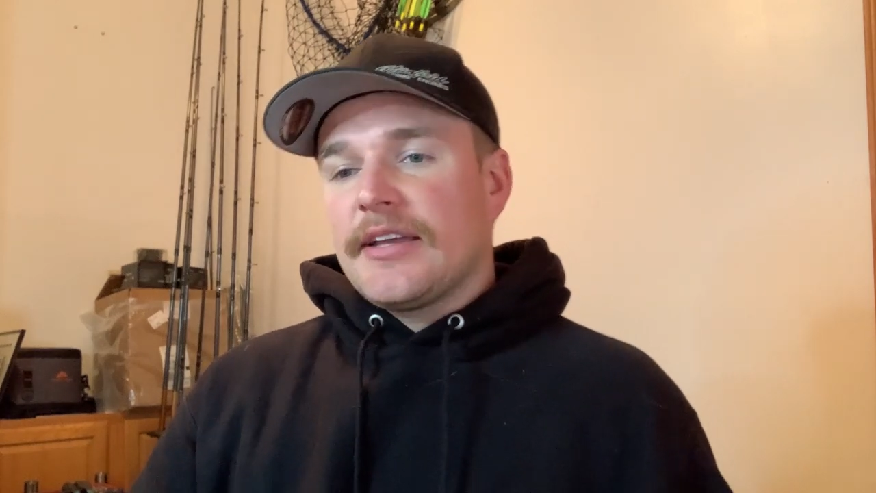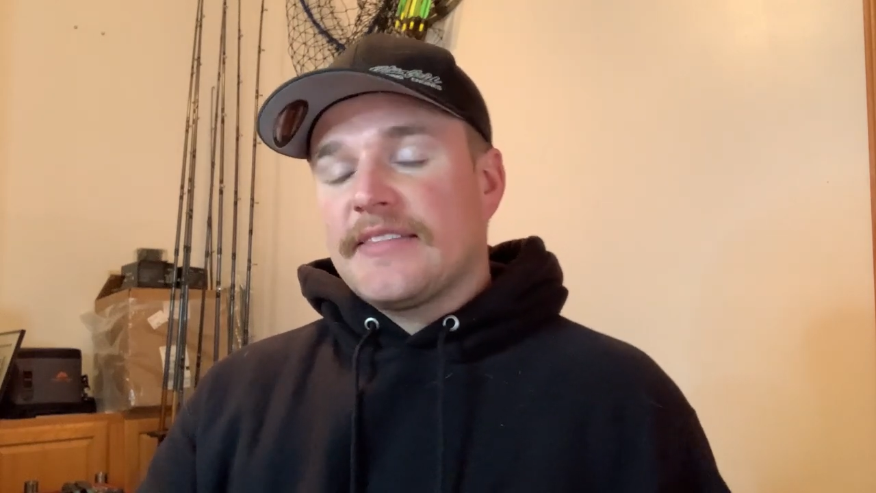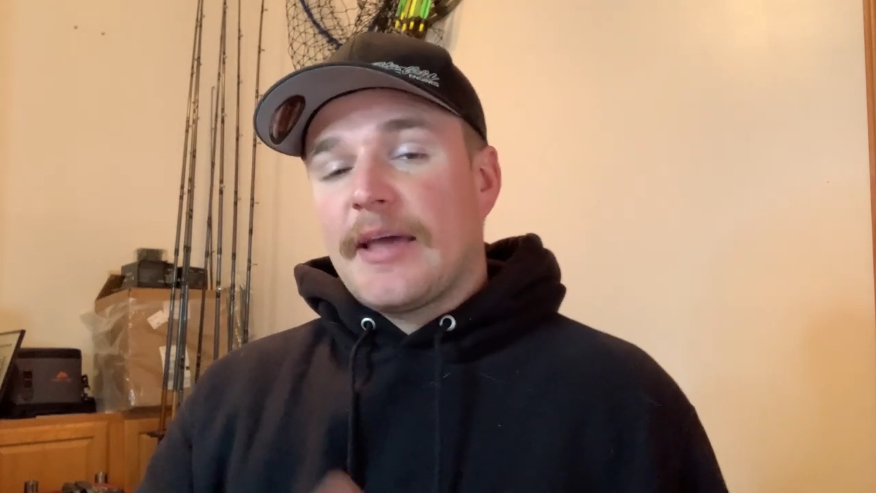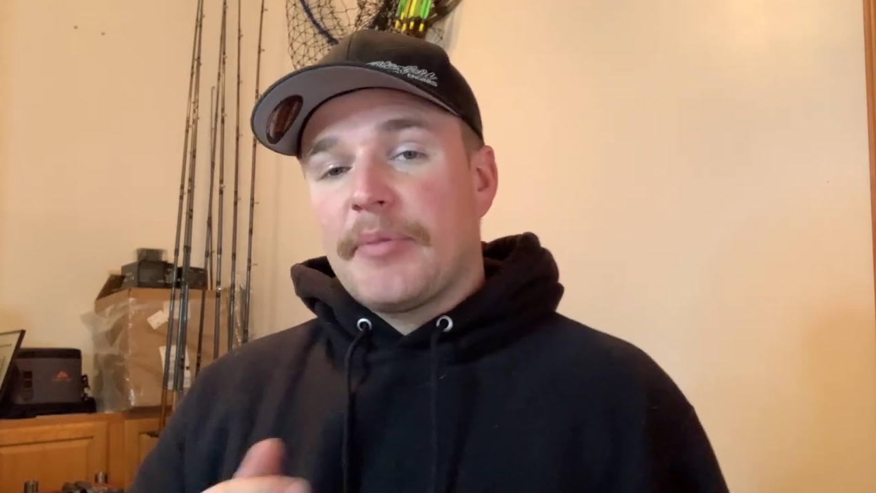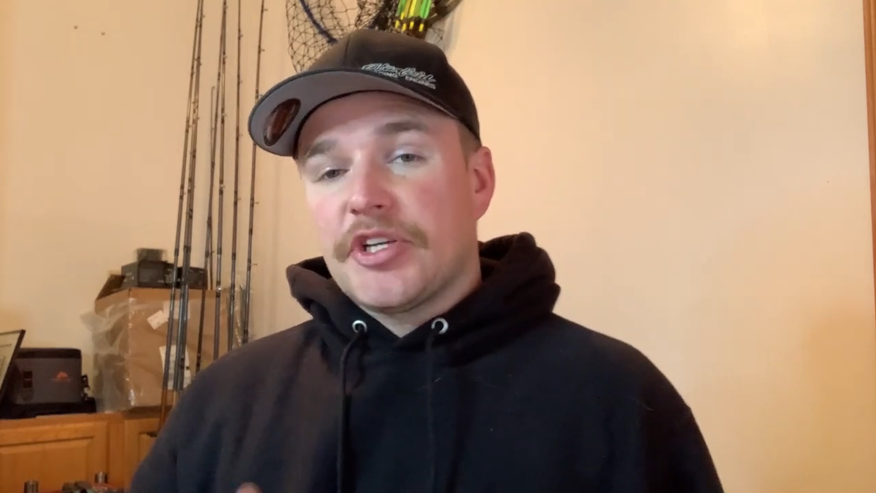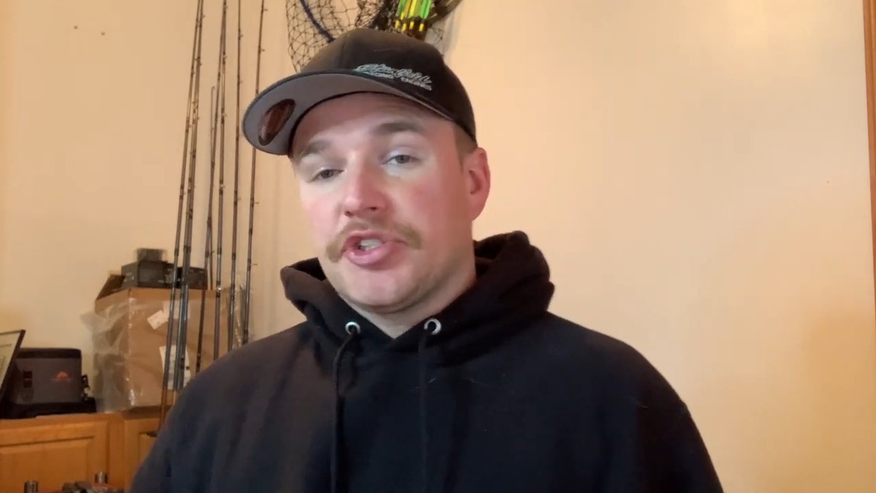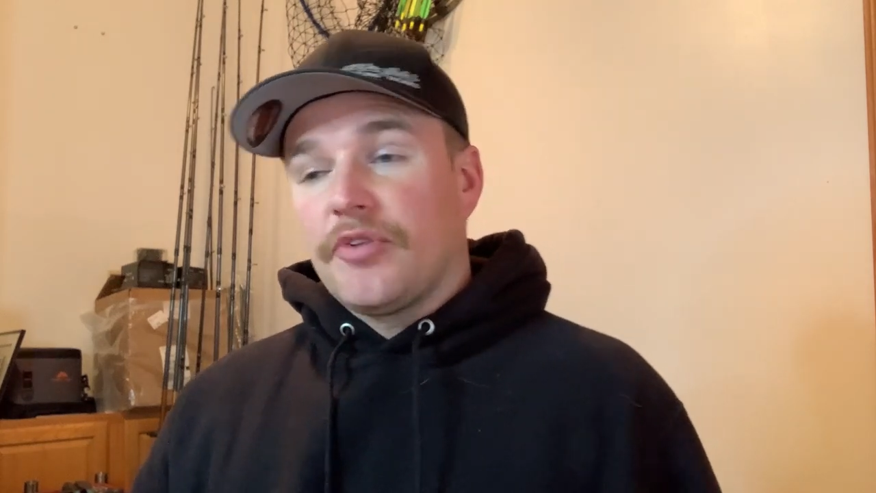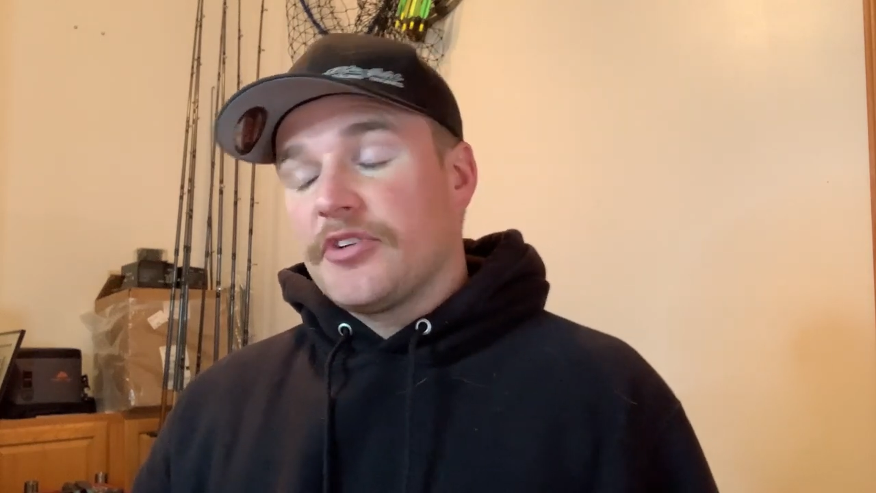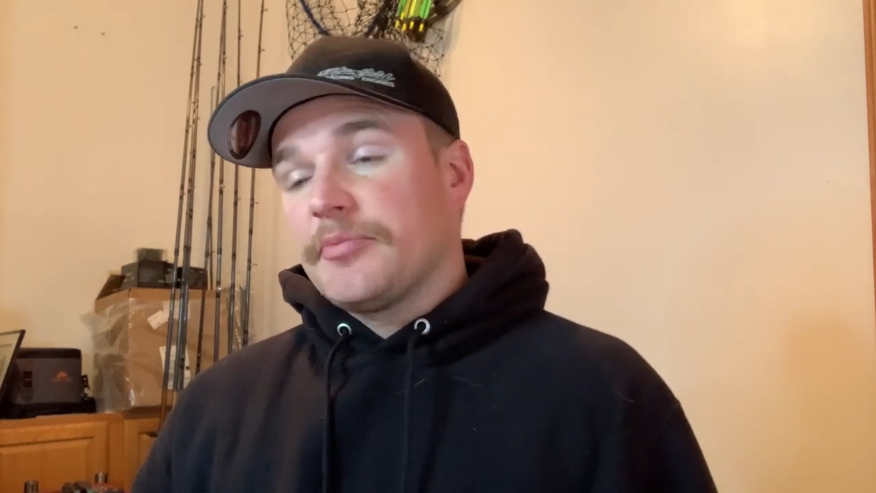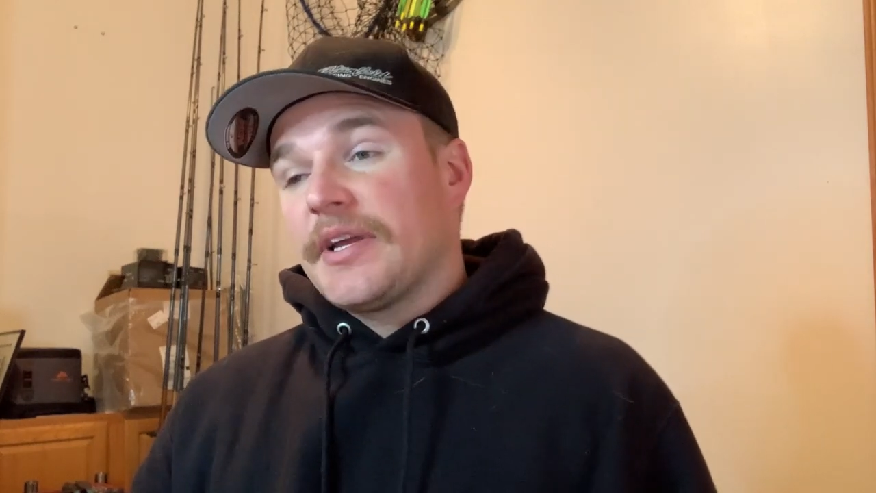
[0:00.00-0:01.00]
Get that picture
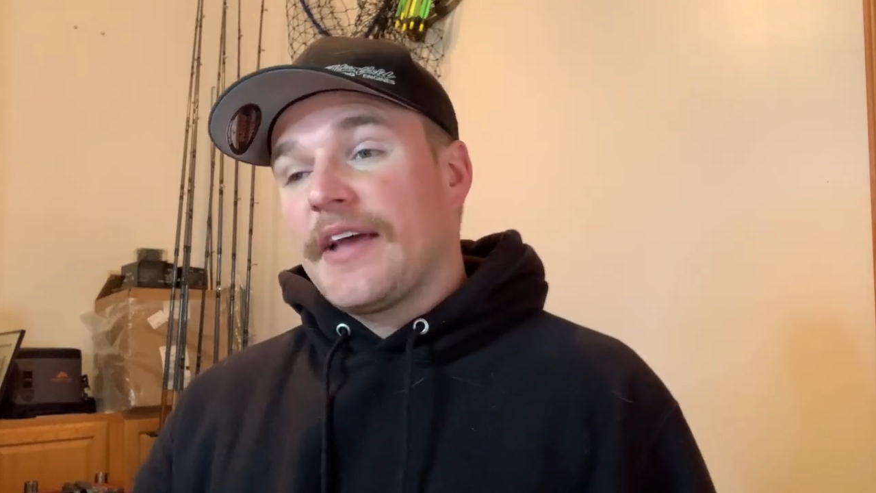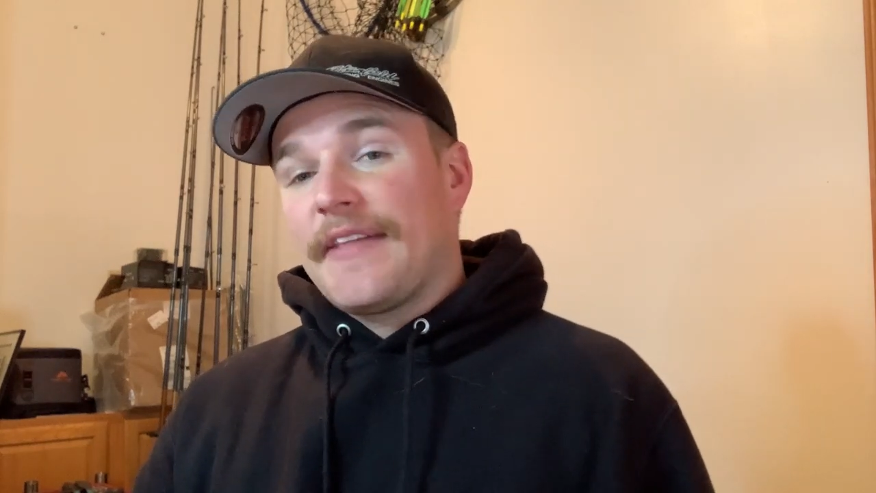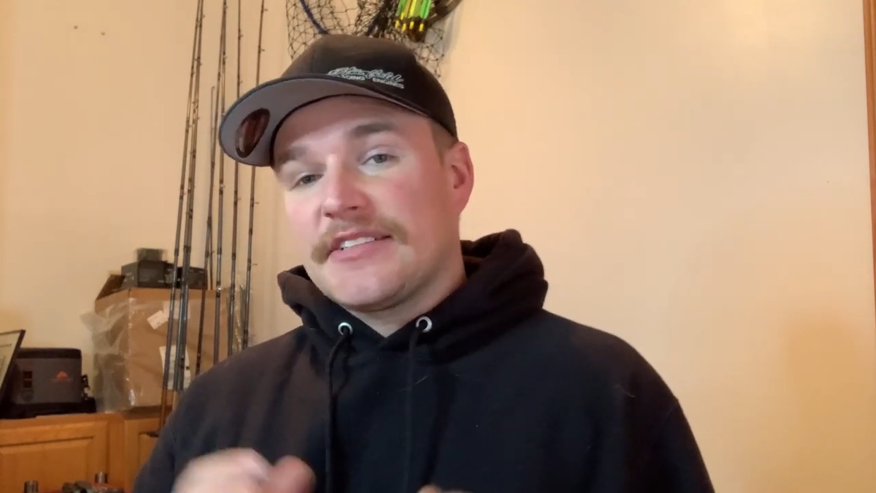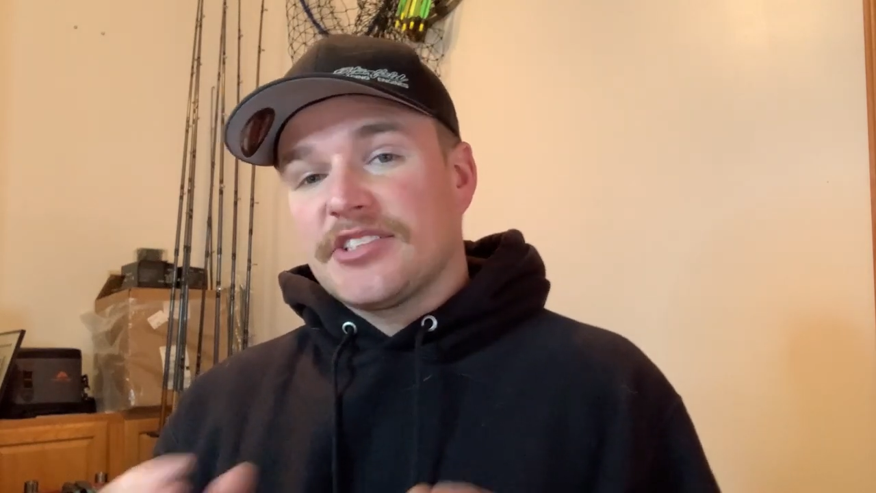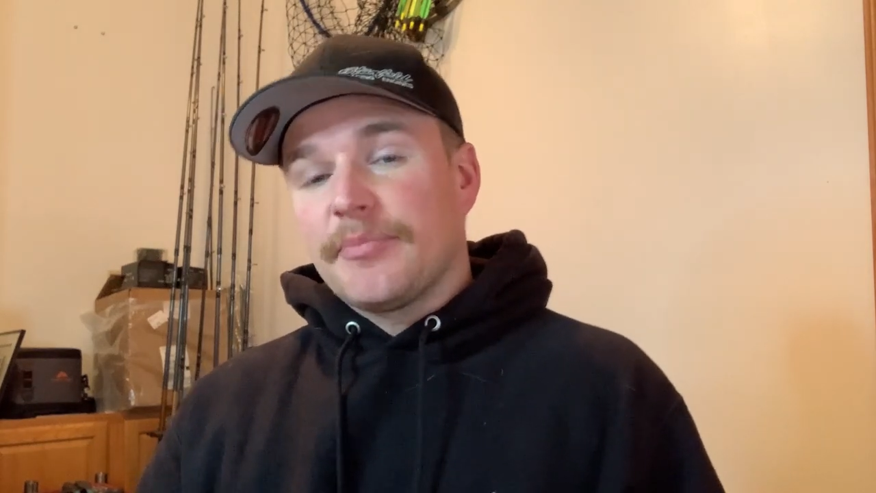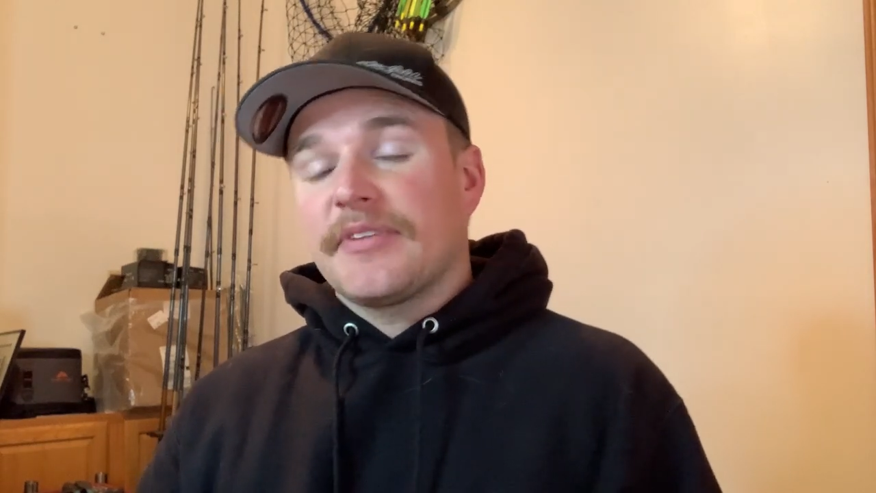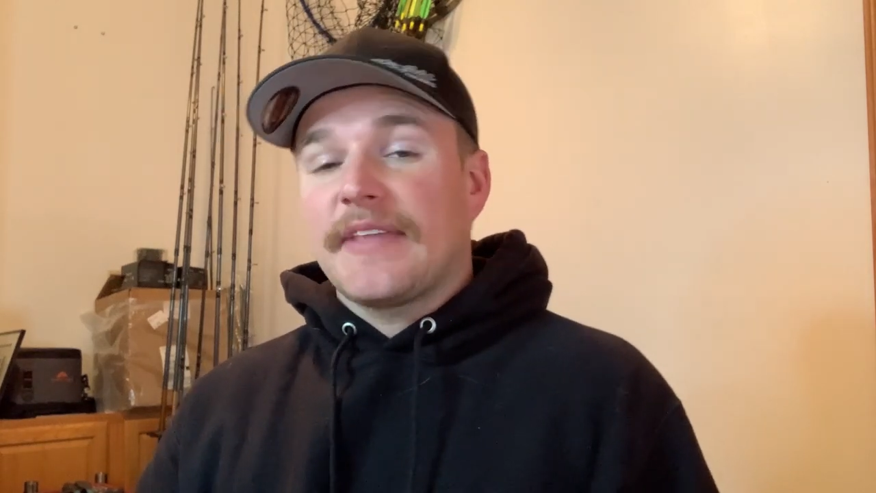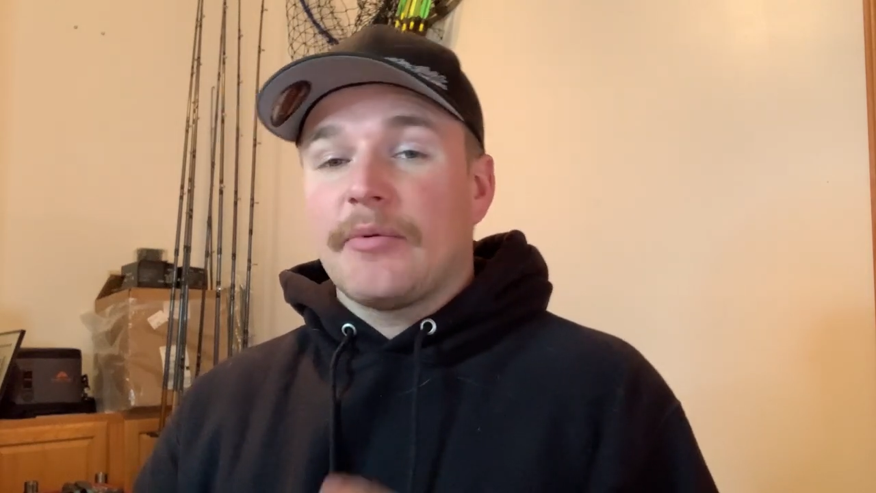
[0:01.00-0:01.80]
over to me, and that's something